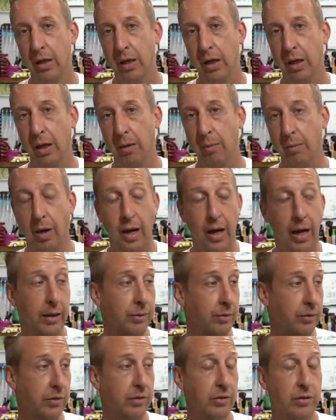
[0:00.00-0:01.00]

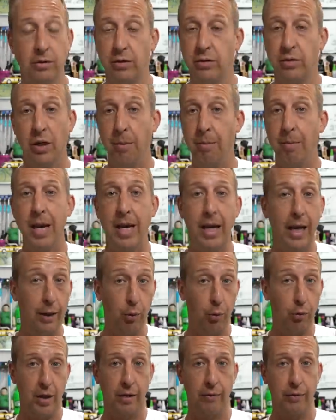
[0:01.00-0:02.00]
And to me and
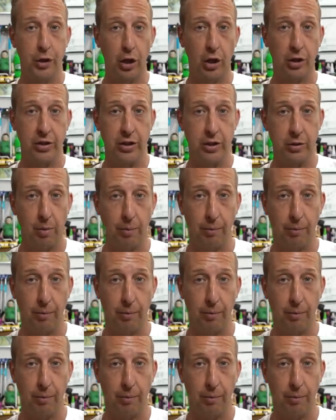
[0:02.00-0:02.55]
all the other judges,